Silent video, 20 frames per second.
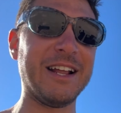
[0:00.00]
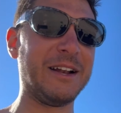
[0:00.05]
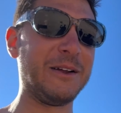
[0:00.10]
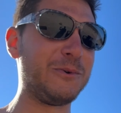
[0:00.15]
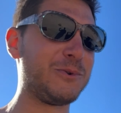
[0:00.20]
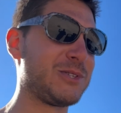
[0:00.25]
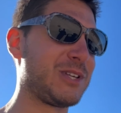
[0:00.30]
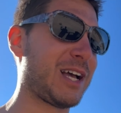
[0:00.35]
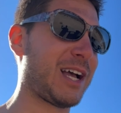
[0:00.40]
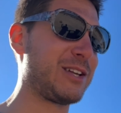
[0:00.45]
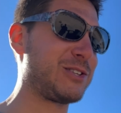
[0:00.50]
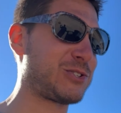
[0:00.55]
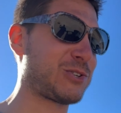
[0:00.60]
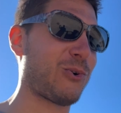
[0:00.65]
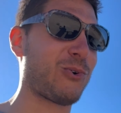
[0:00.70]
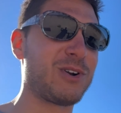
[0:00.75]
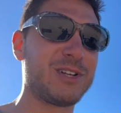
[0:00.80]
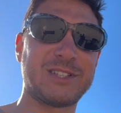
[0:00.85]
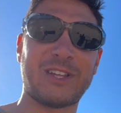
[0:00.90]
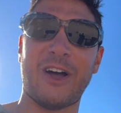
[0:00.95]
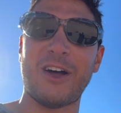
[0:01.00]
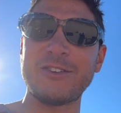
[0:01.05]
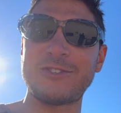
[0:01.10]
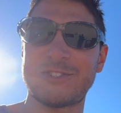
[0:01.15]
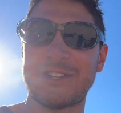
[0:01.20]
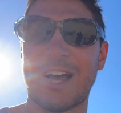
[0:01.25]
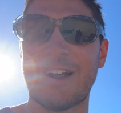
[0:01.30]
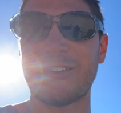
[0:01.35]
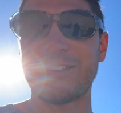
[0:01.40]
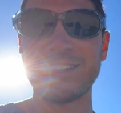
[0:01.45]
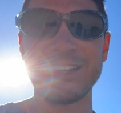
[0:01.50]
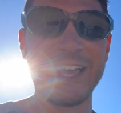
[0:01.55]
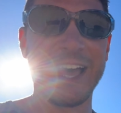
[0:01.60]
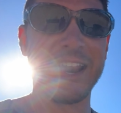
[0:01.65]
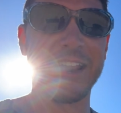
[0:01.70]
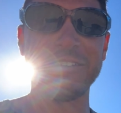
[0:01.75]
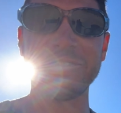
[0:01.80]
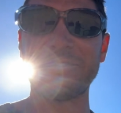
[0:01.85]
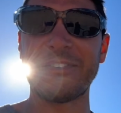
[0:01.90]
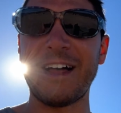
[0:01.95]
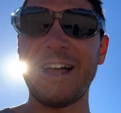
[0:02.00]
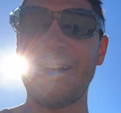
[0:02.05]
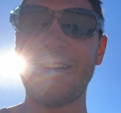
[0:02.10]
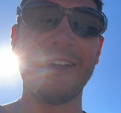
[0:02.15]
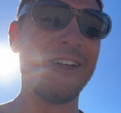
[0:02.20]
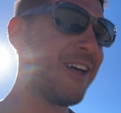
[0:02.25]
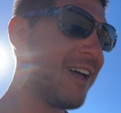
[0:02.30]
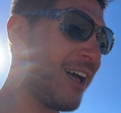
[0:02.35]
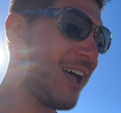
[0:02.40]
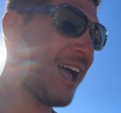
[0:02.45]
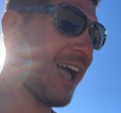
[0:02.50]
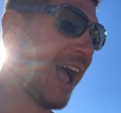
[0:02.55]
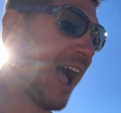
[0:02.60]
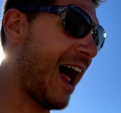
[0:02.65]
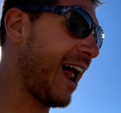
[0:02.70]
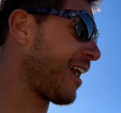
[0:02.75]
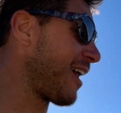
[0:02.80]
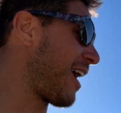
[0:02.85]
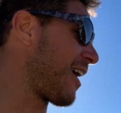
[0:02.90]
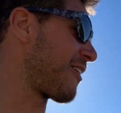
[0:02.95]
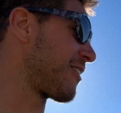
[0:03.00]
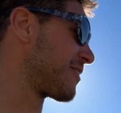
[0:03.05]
It was like I scored a touchdown in the NFL. I don't